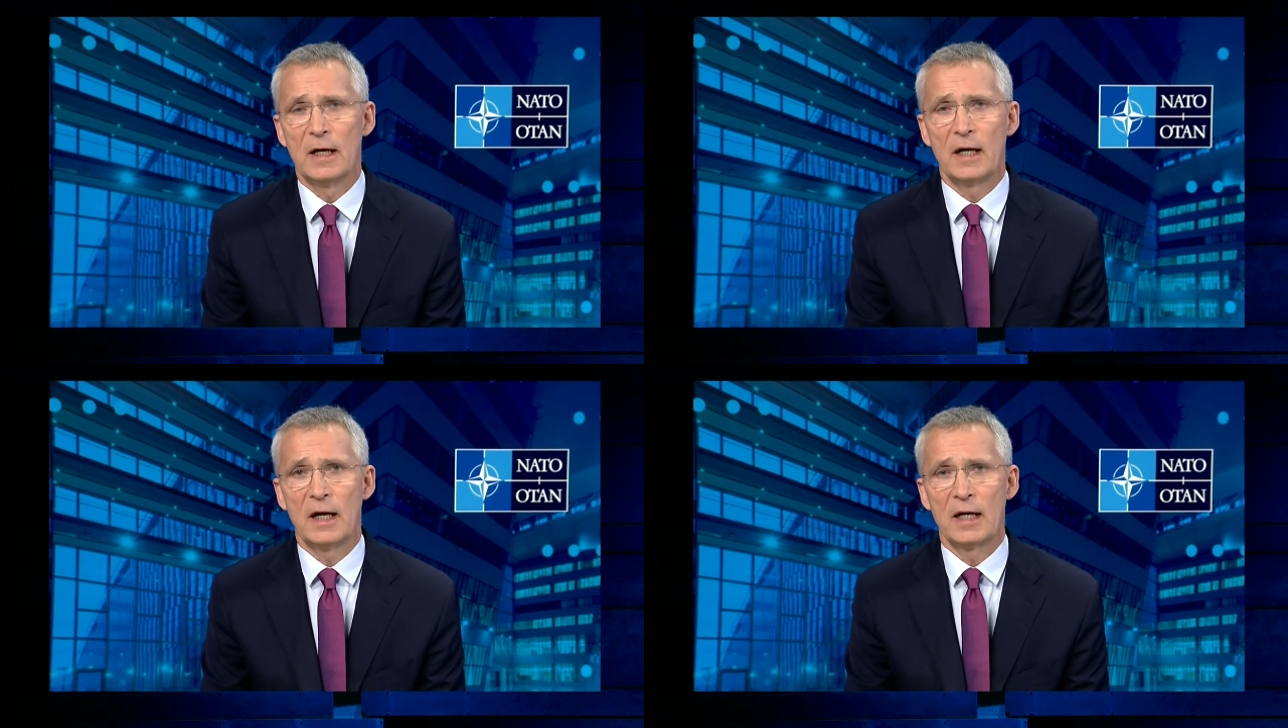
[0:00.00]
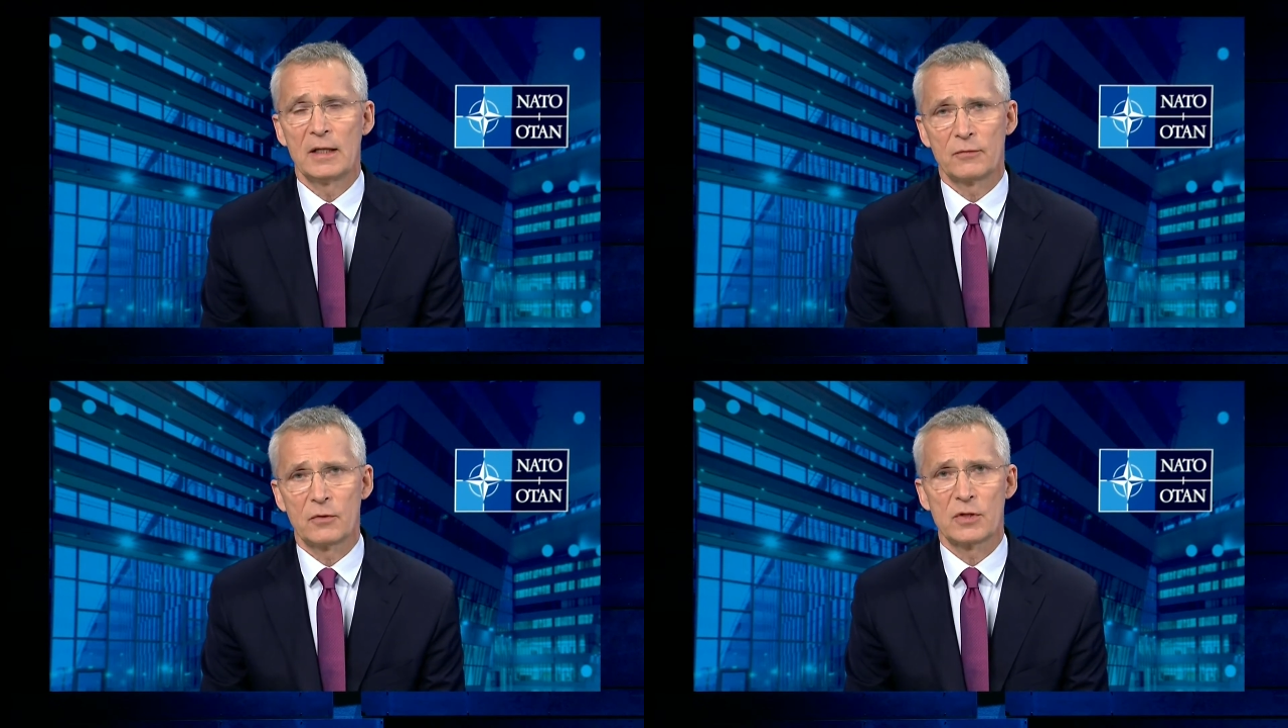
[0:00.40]

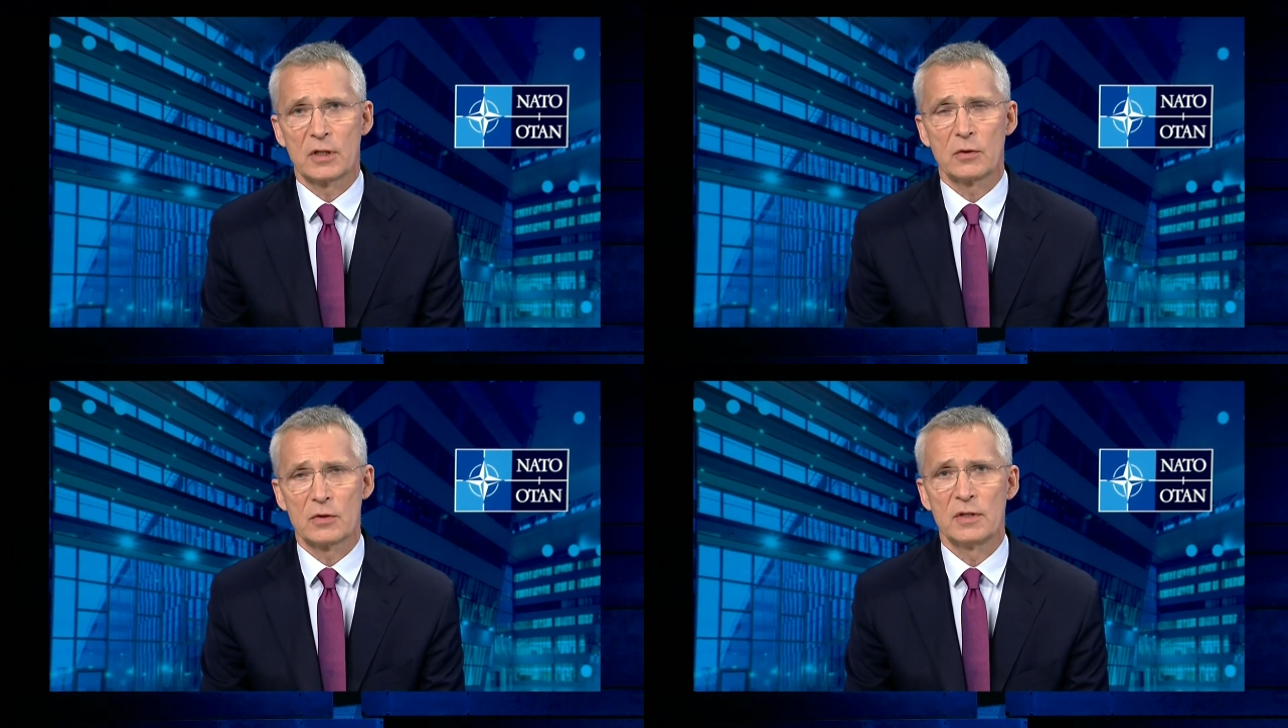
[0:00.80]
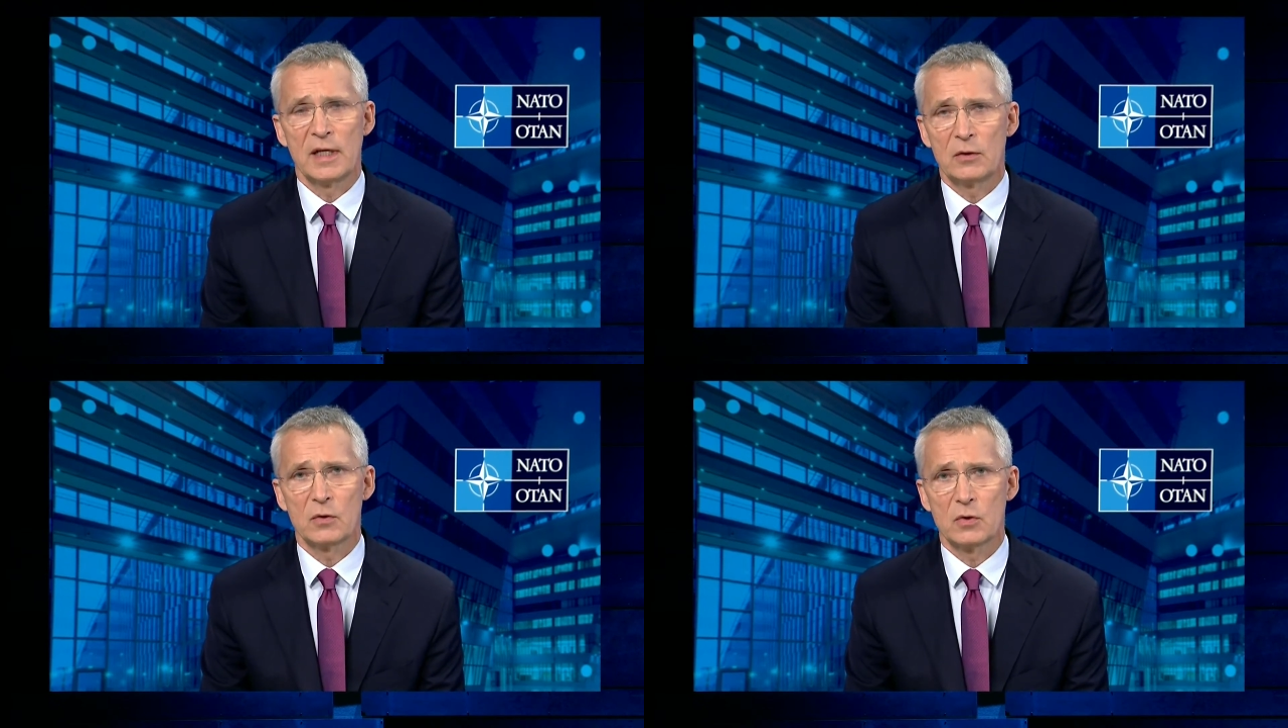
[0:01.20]
And of course, that also
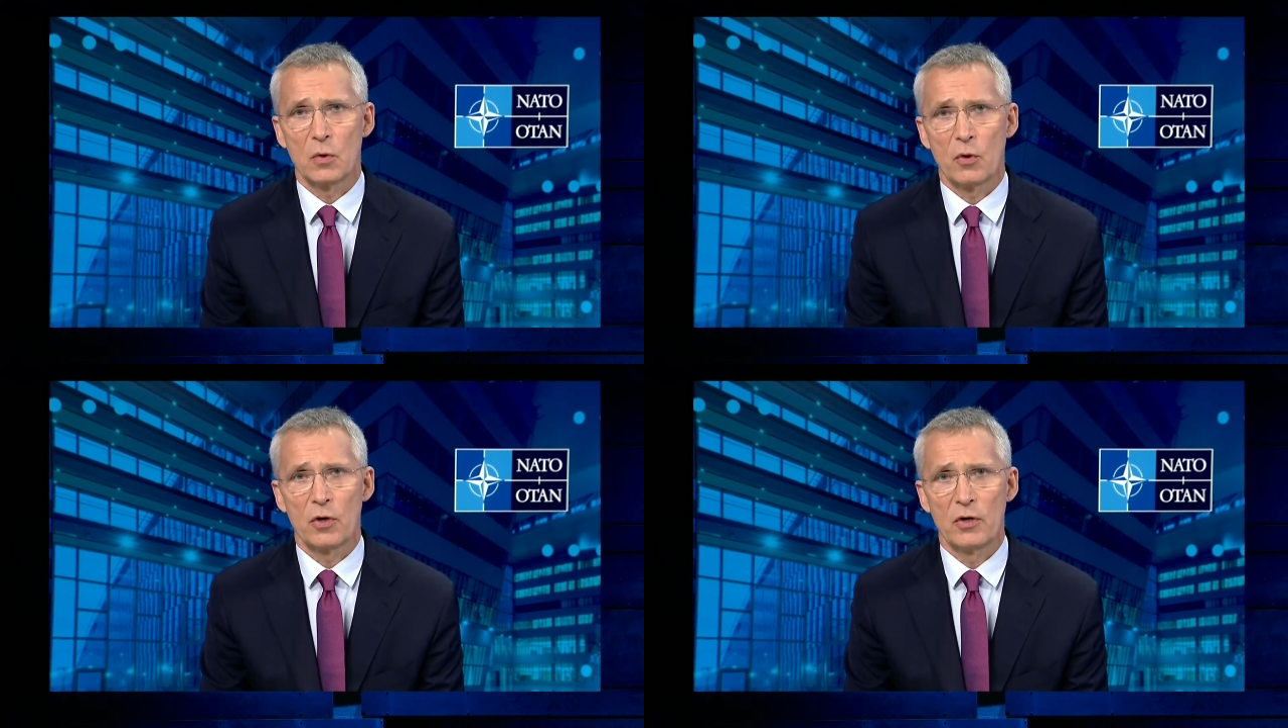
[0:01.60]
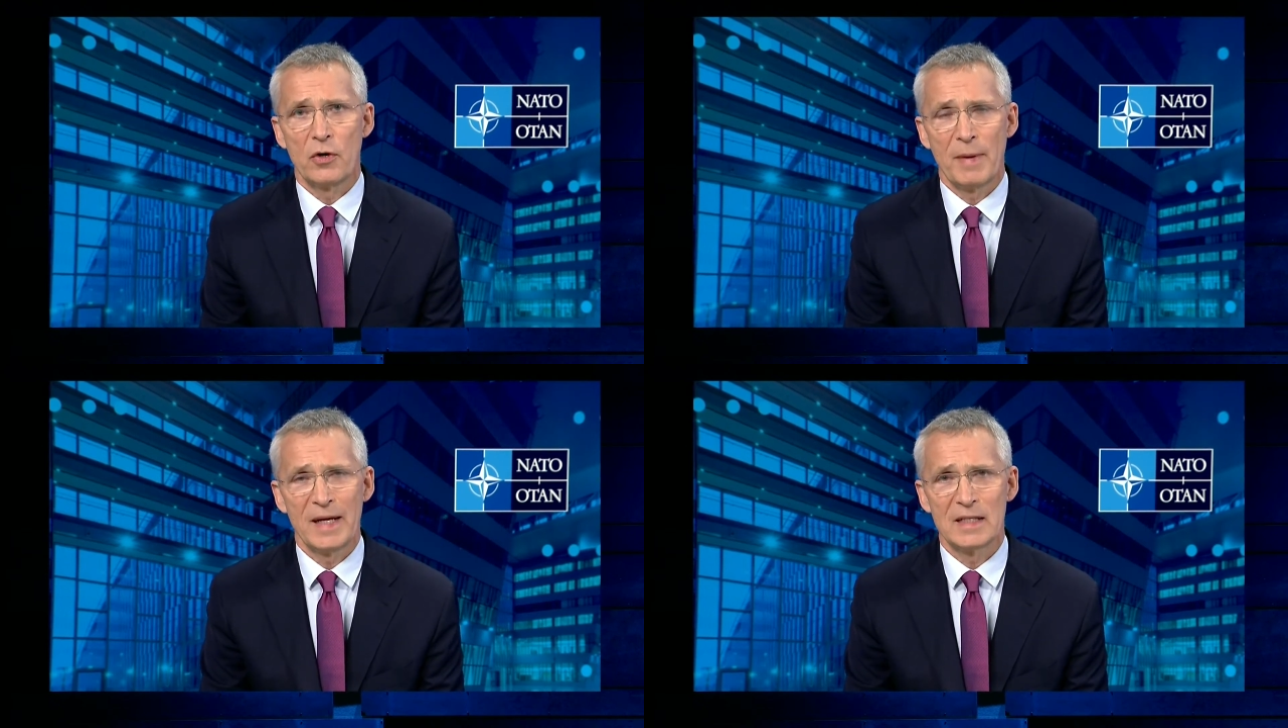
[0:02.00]
NATO's door
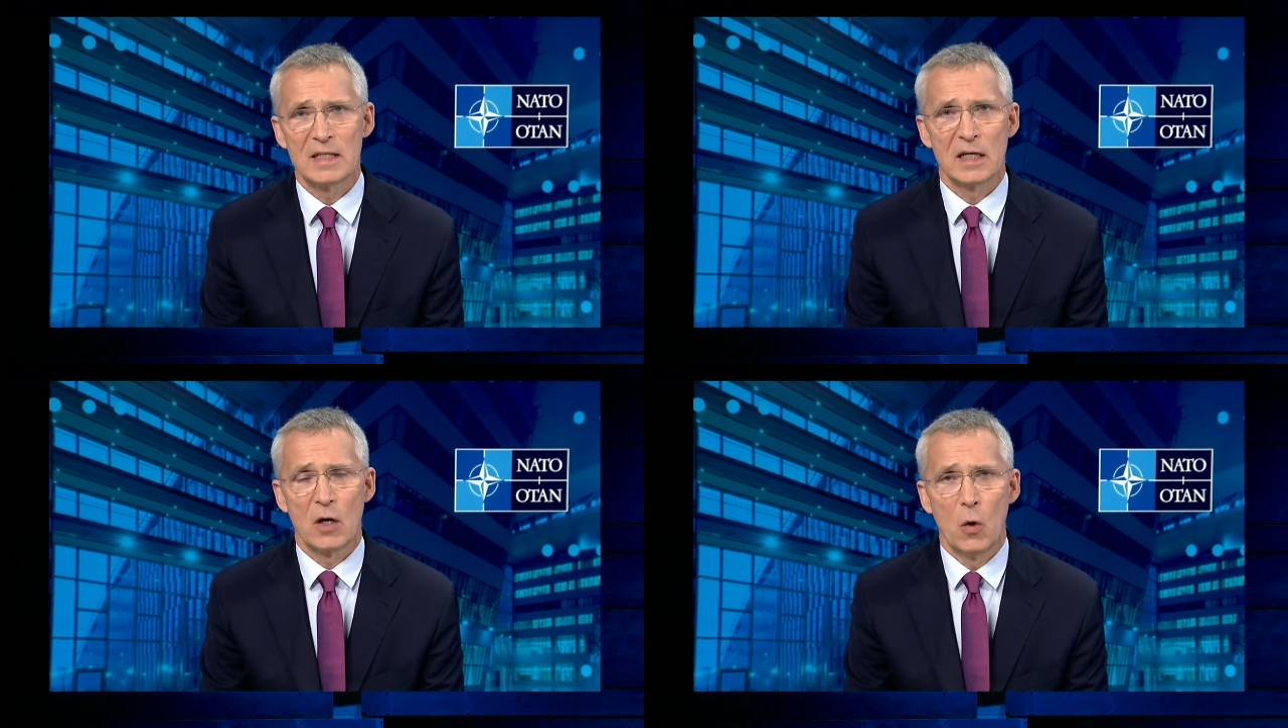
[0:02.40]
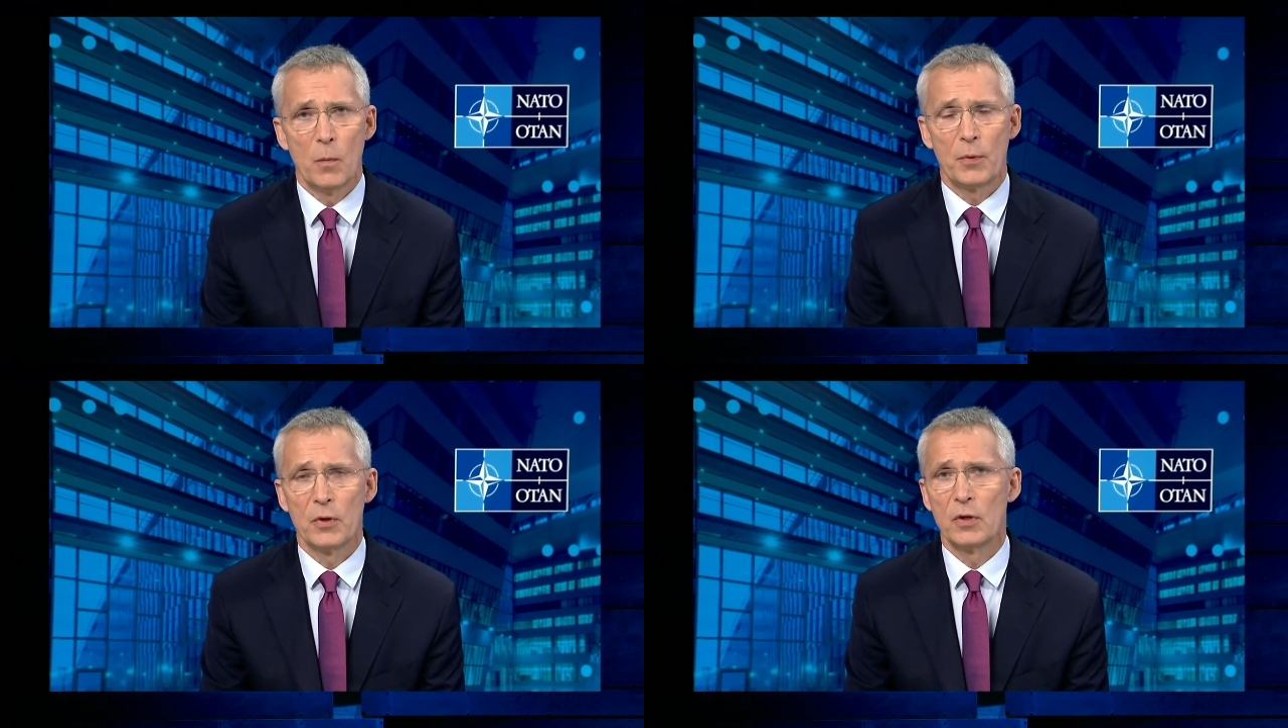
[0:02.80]
remains
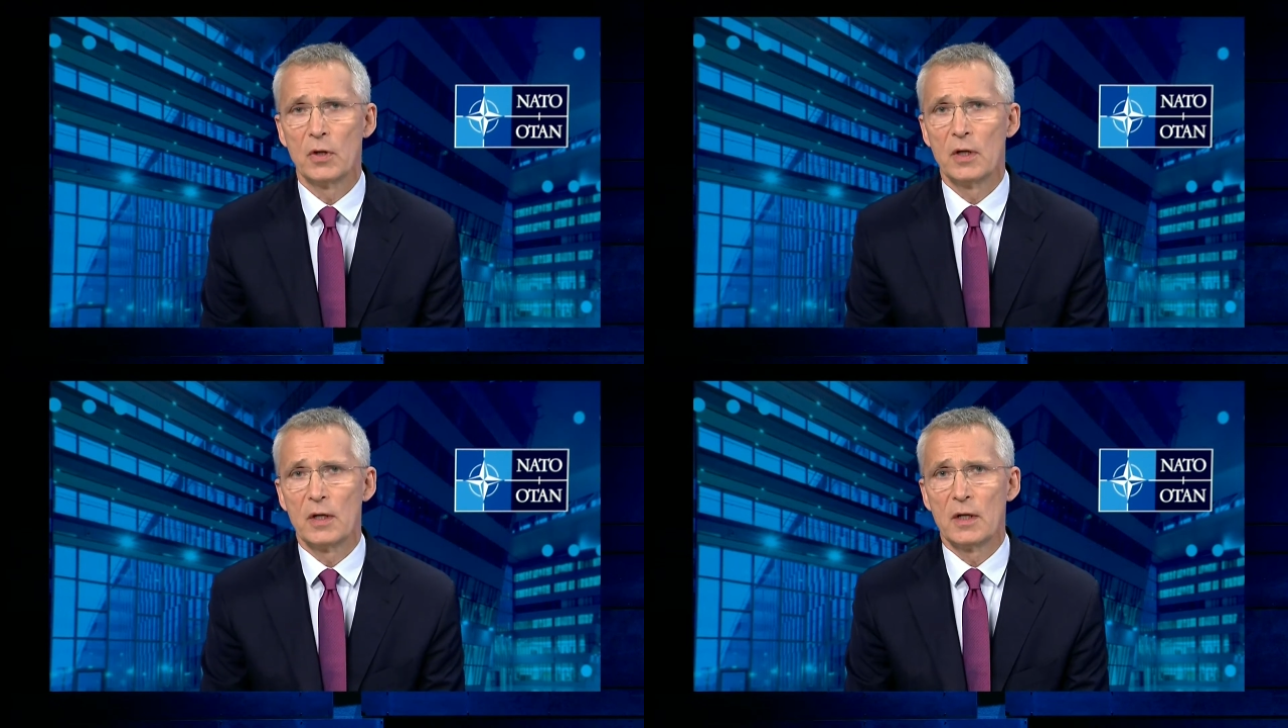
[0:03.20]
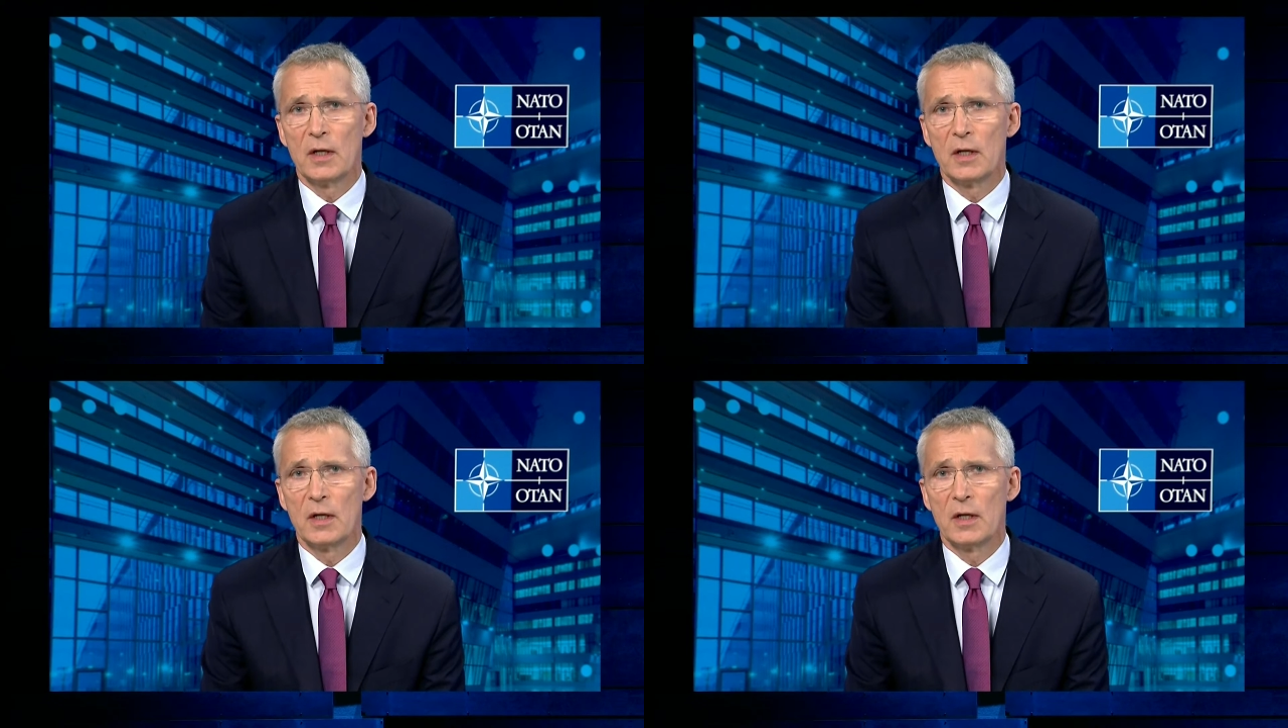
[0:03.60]
open.